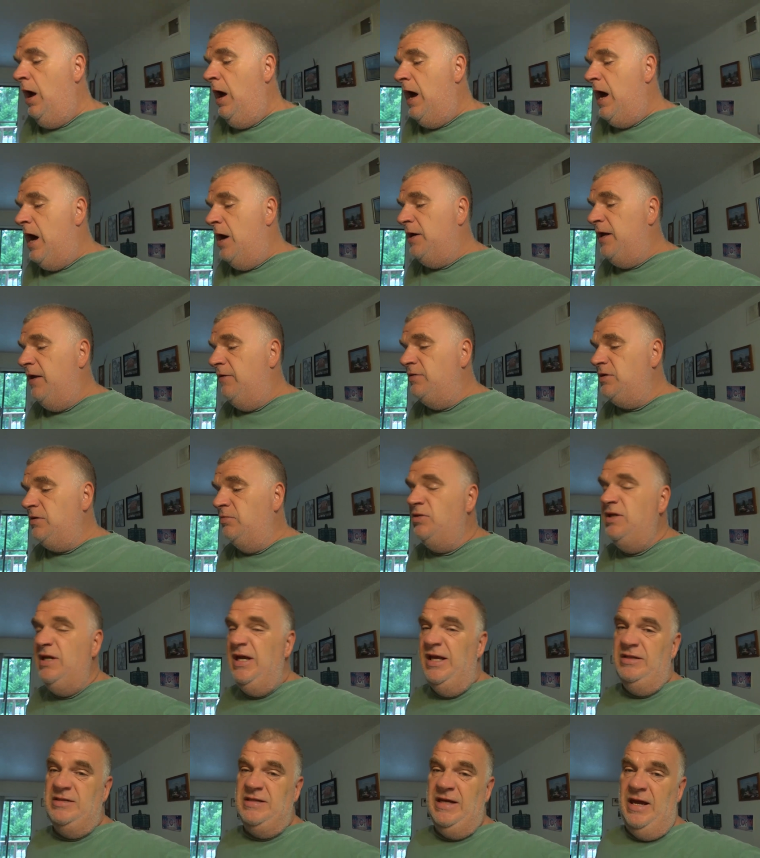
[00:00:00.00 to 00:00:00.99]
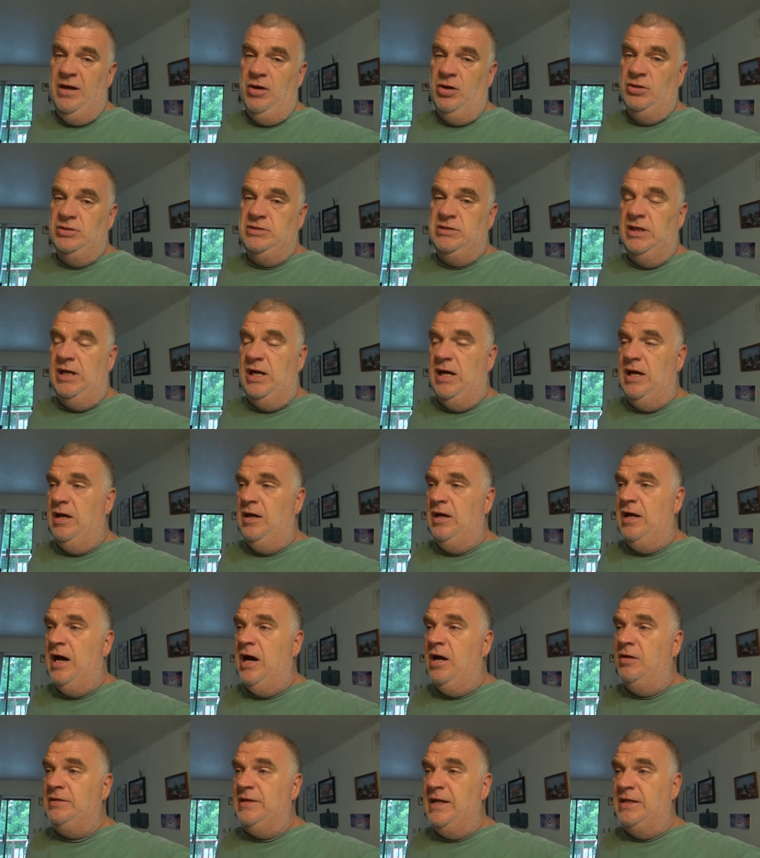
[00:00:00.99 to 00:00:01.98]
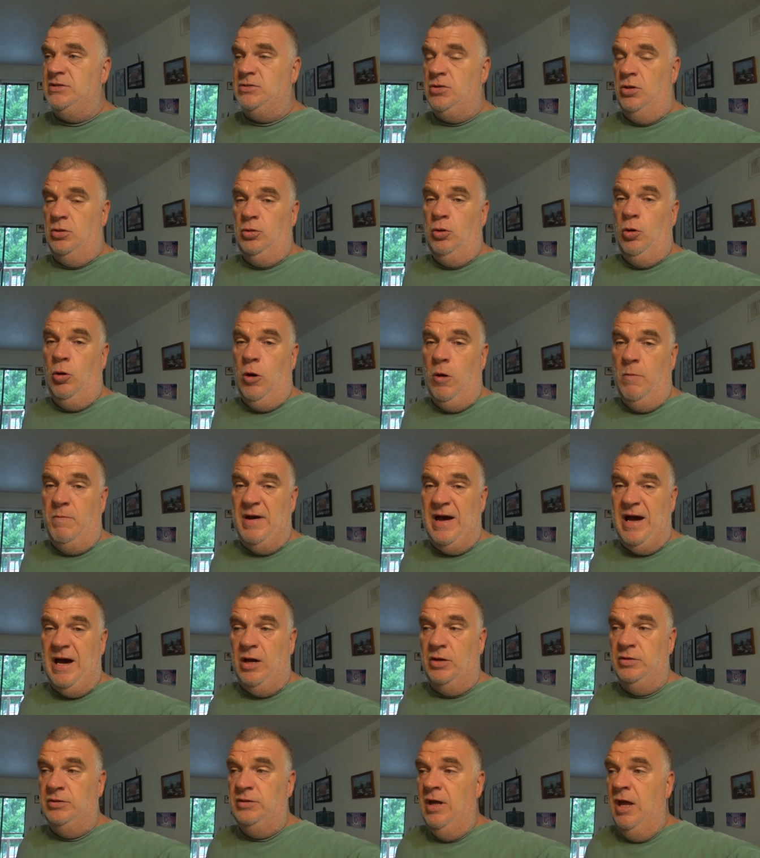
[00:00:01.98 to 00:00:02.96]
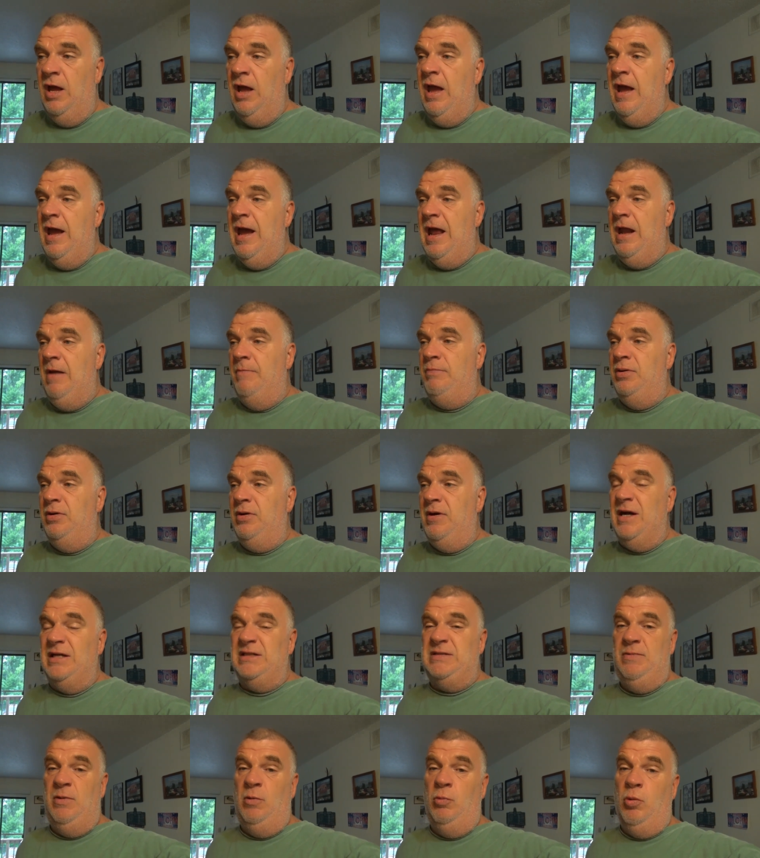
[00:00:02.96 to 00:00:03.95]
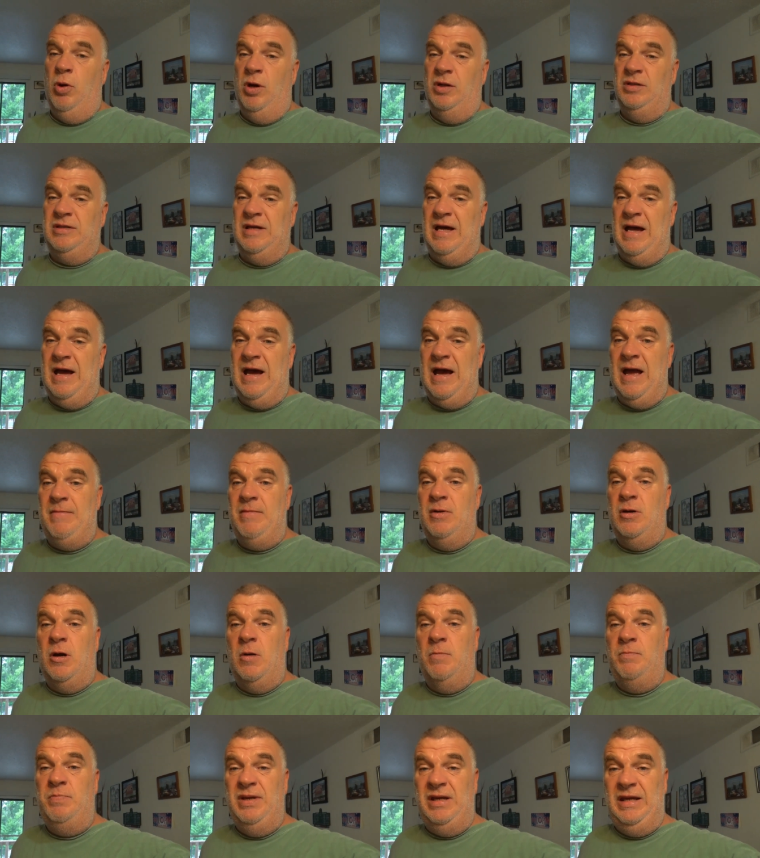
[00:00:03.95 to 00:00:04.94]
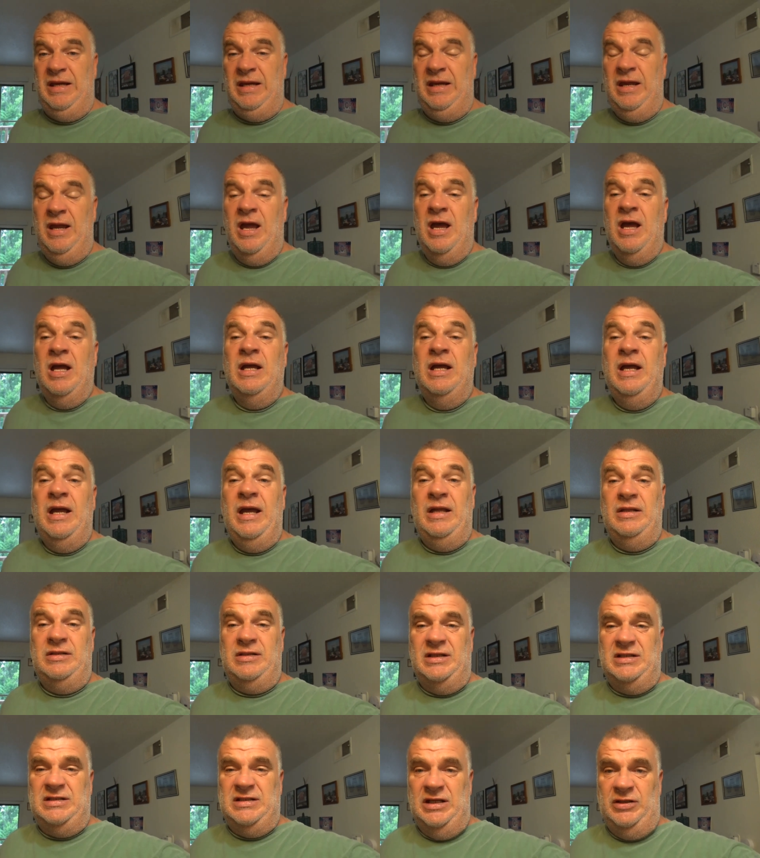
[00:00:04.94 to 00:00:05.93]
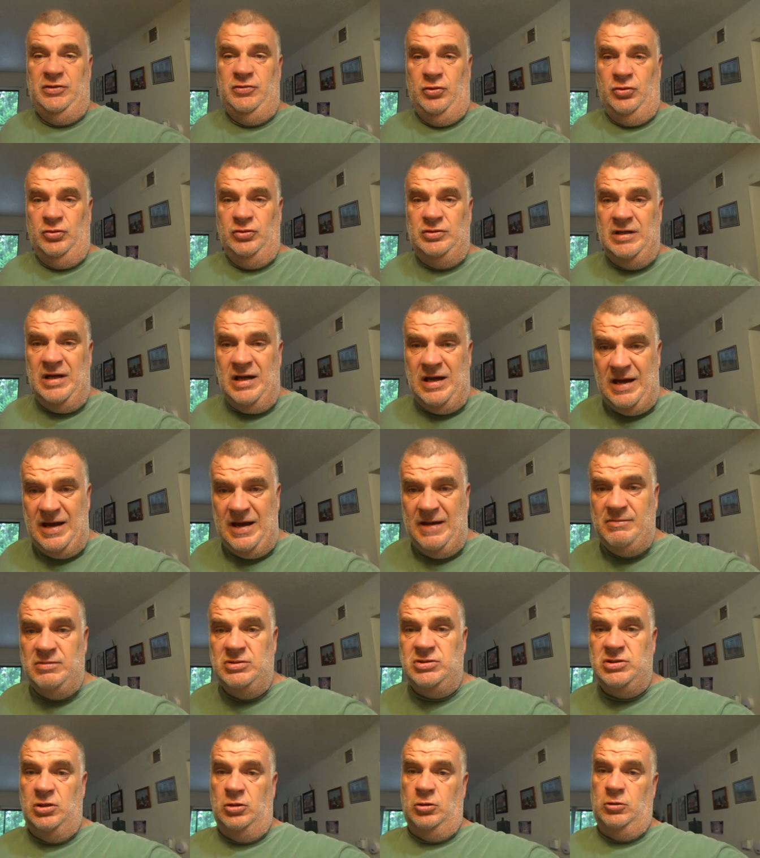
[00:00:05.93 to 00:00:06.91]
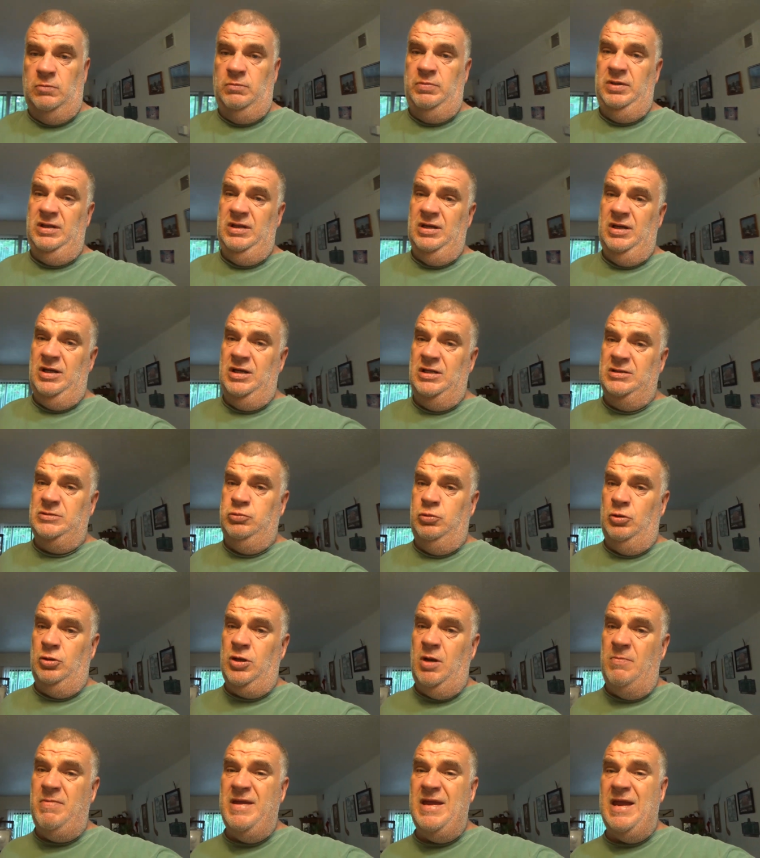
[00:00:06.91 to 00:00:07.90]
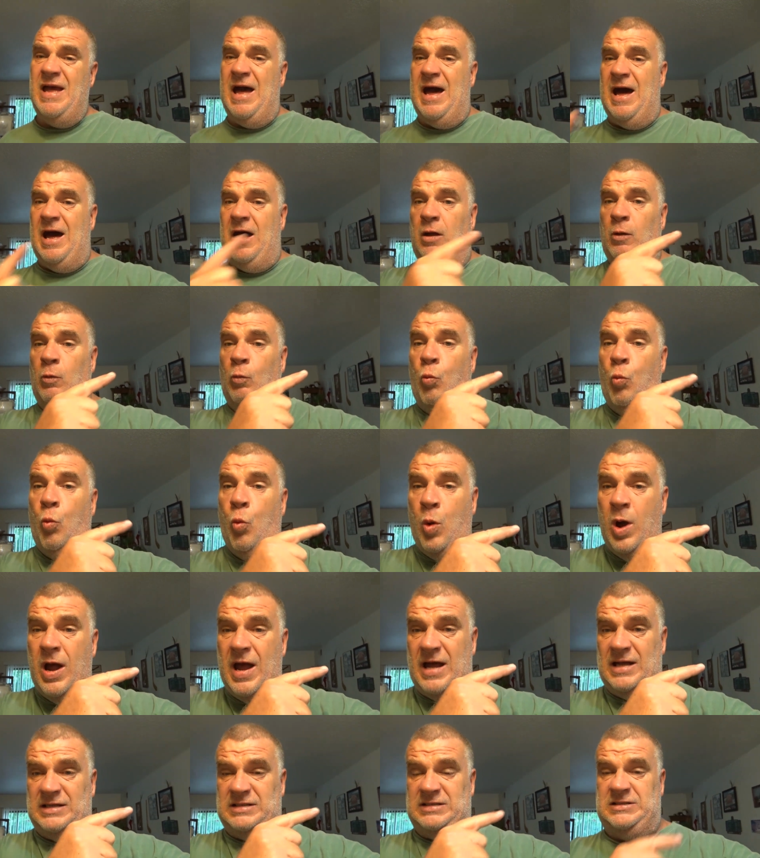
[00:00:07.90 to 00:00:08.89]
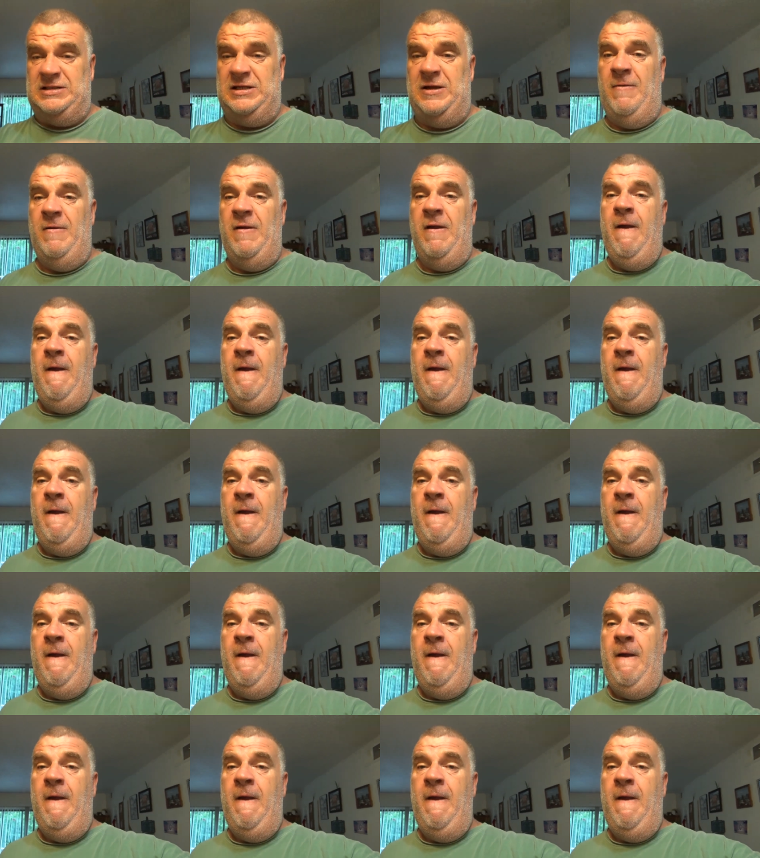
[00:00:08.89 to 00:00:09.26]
I'll give you some details uh, how that's going to go about and approximately what time it will be at the central time zone, because we're going to be out west.